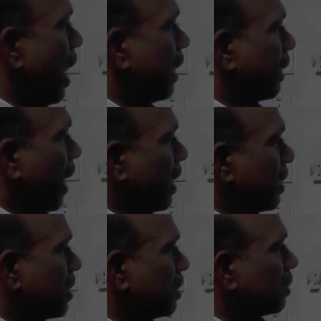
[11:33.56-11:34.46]
and
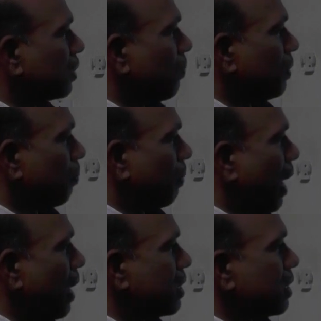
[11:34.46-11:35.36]
characteristics of the
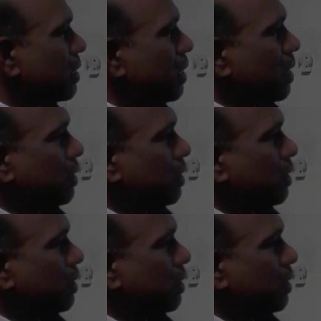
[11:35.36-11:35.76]
plant such as